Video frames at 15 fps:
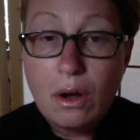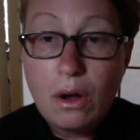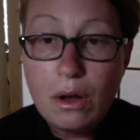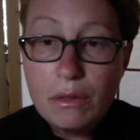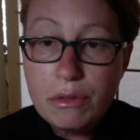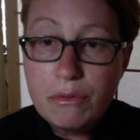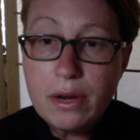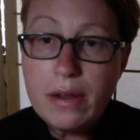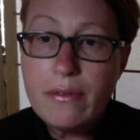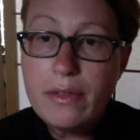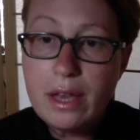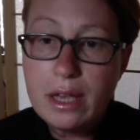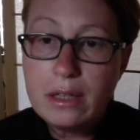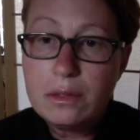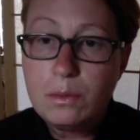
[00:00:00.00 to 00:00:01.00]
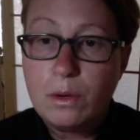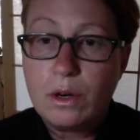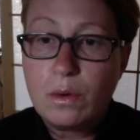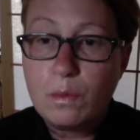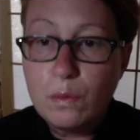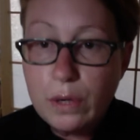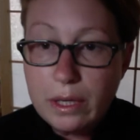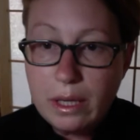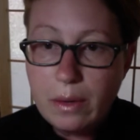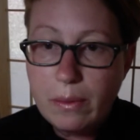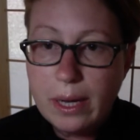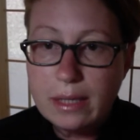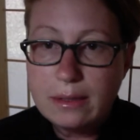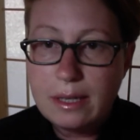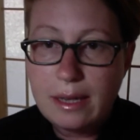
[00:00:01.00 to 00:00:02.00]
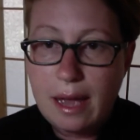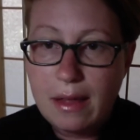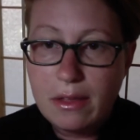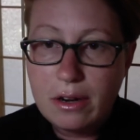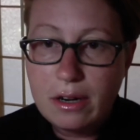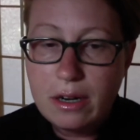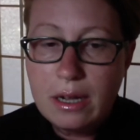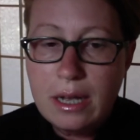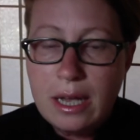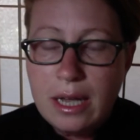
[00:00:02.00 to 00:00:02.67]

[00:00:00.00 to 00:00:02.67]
All three of these work really well together